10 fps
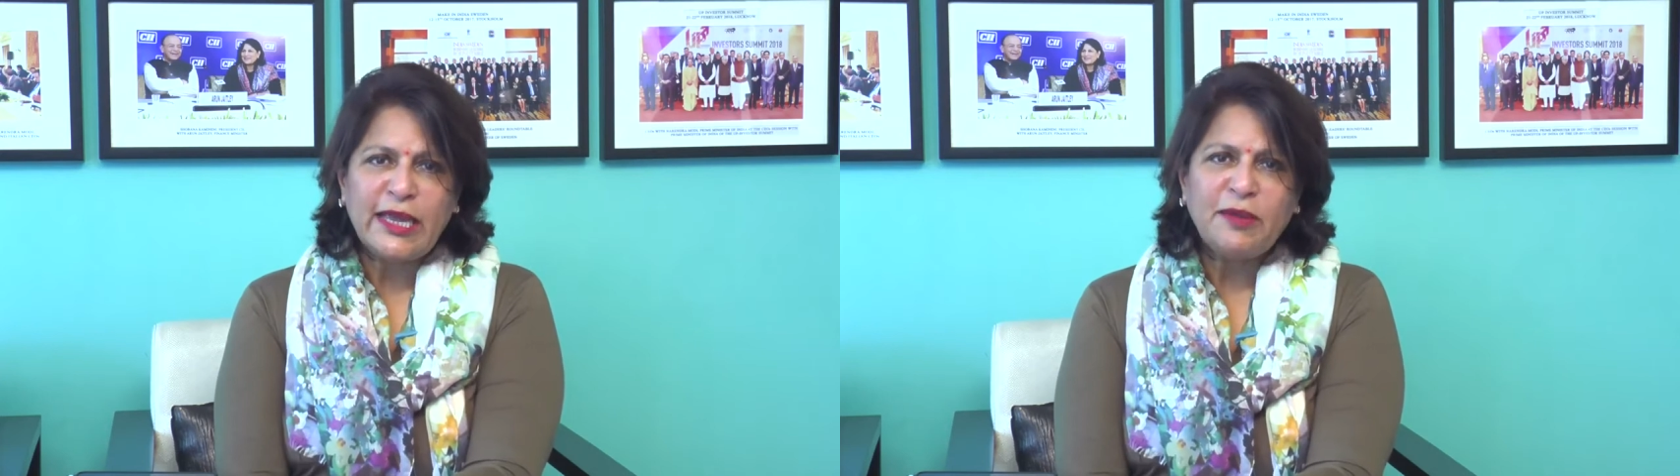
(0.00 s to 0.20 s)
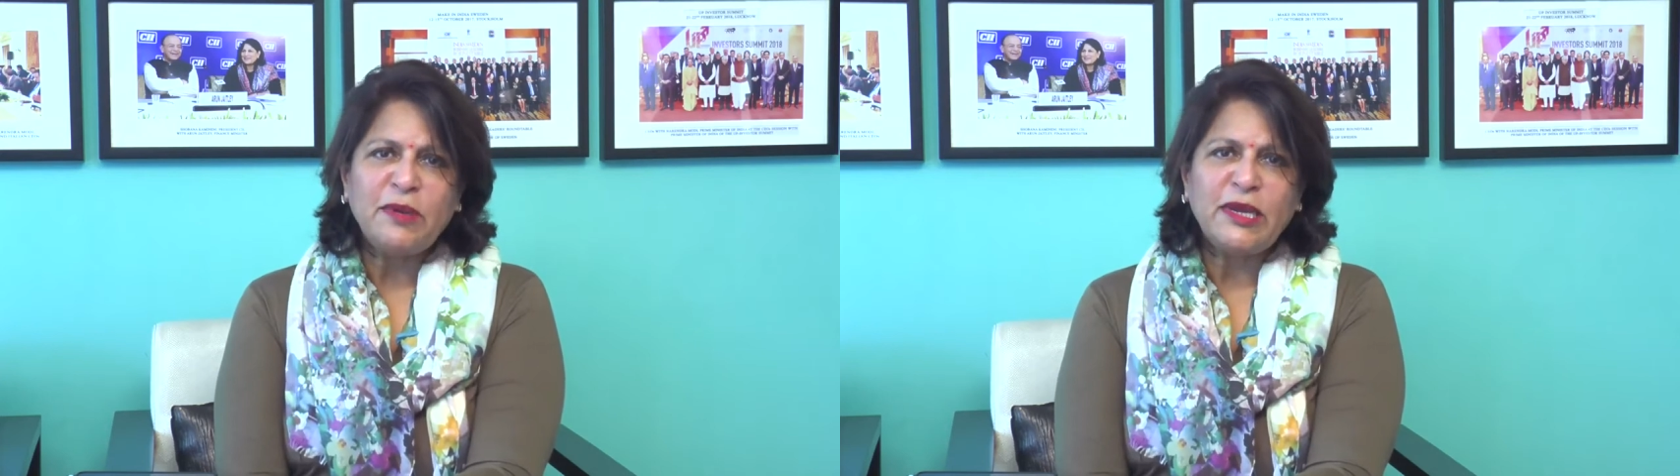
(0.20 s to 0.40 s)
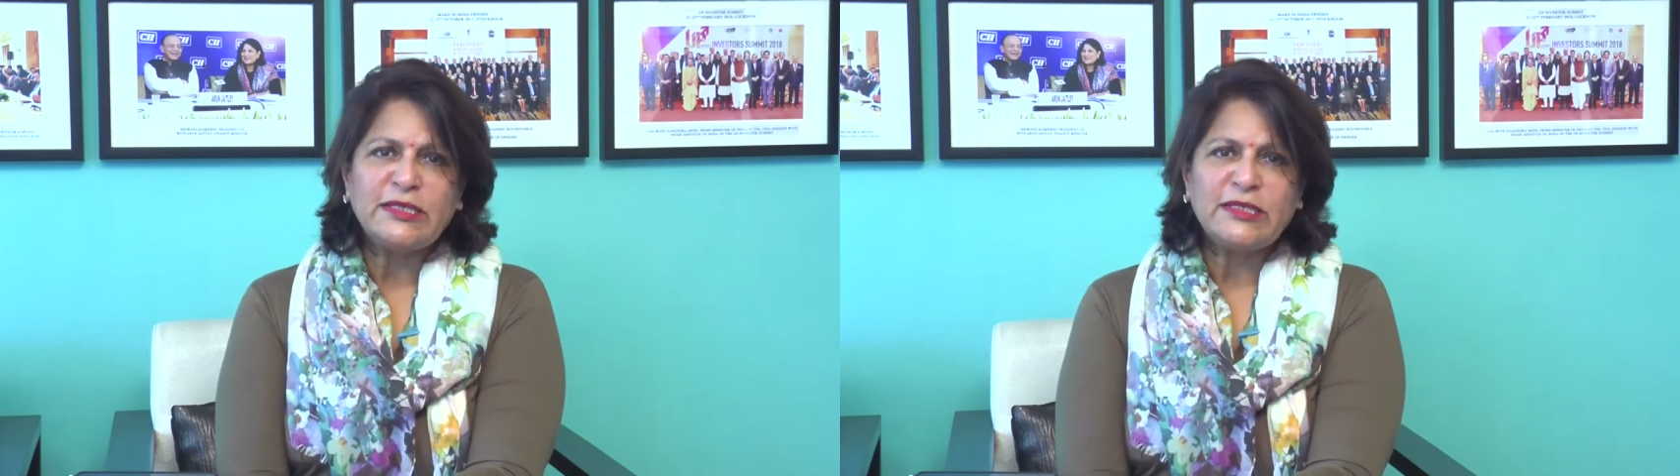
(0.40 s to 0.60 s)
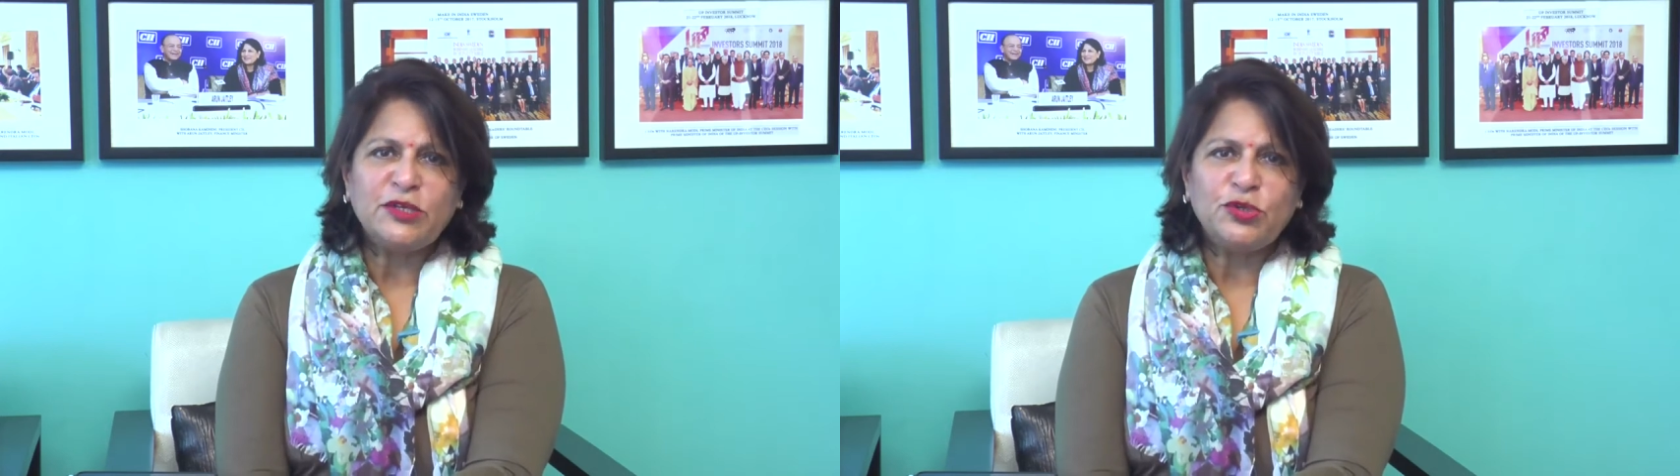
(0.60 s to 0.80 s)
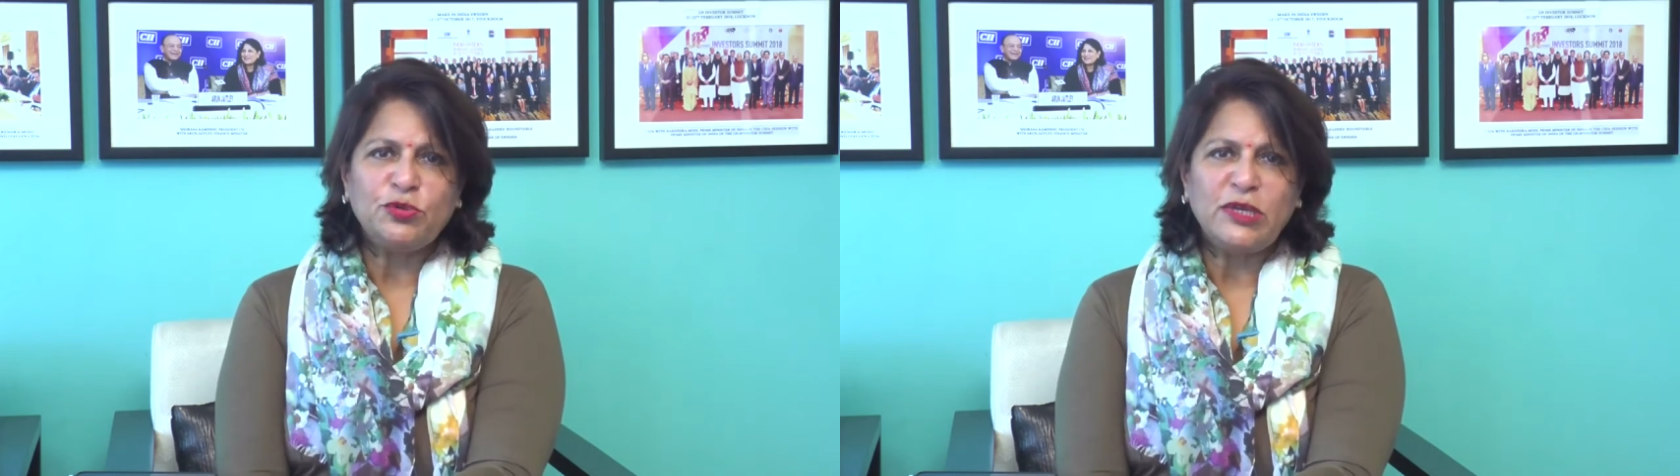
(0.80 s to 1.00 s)
take place
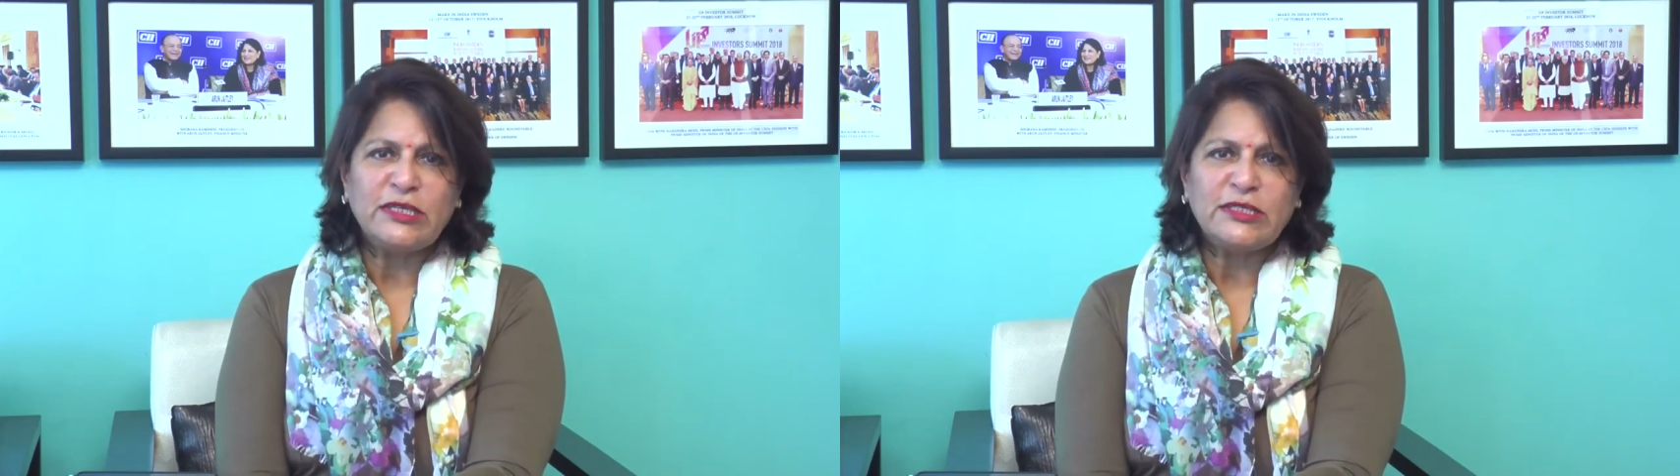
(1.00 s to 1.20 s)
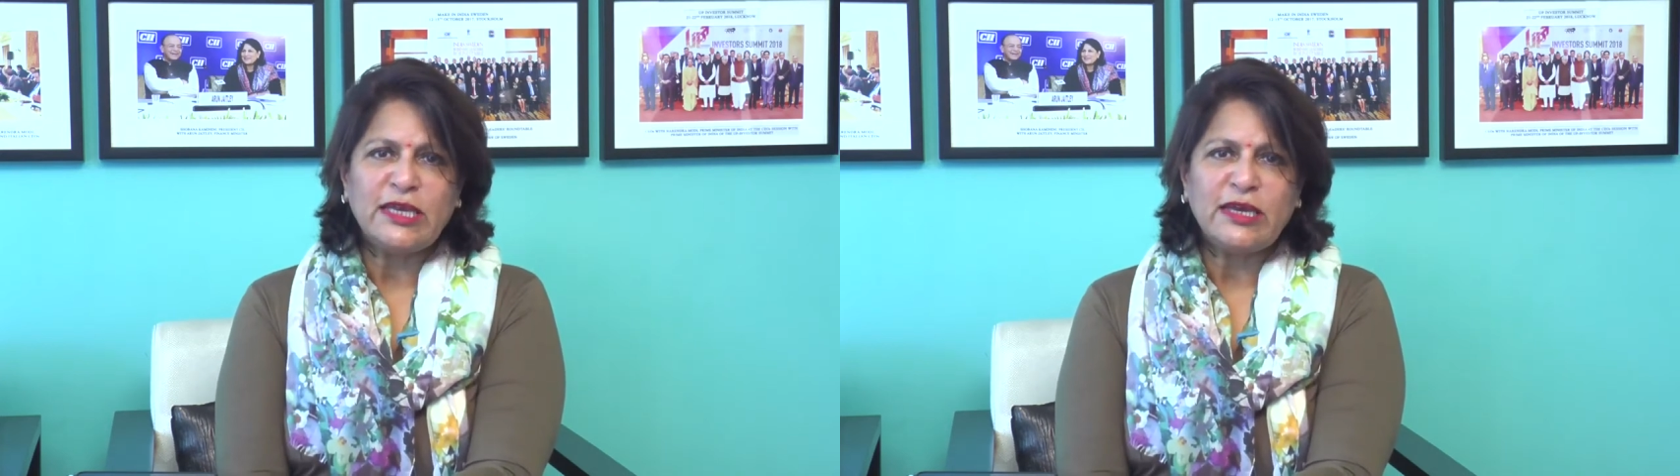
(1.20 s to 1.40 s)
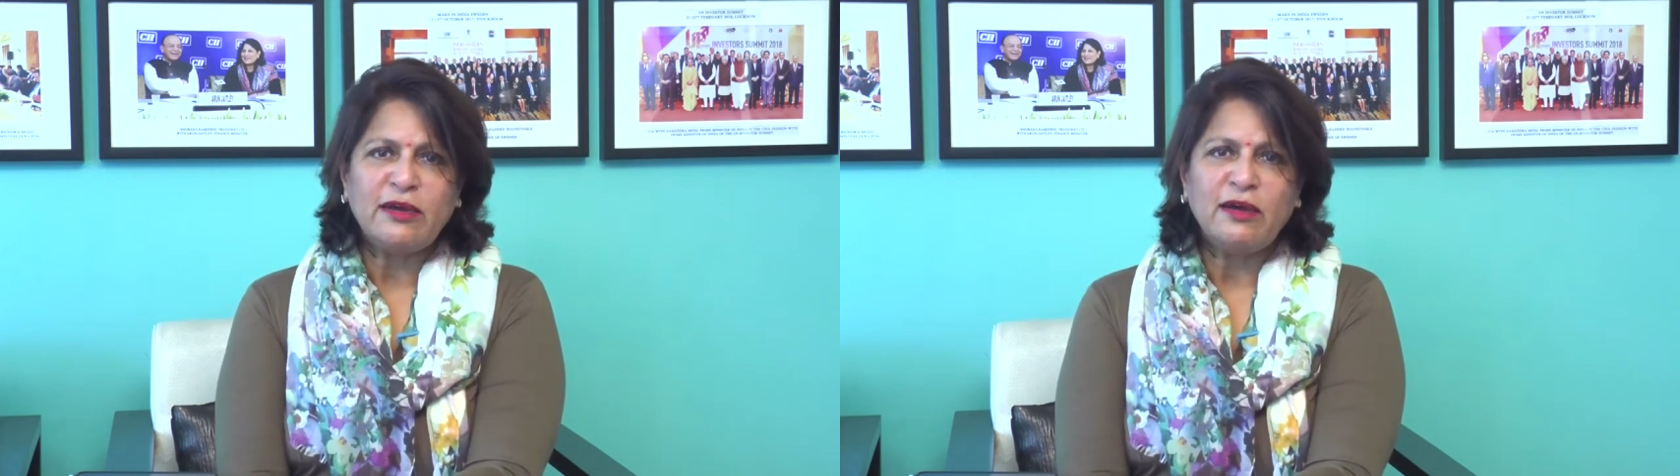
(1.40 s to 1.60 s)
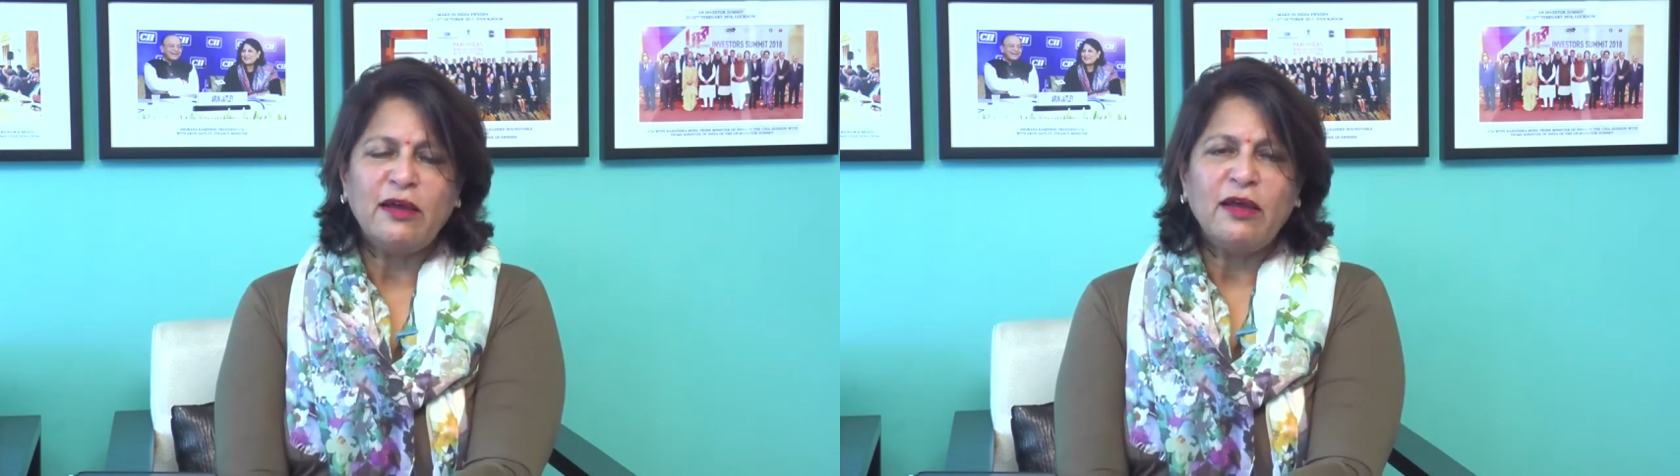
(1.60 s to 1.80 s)
in Tunisia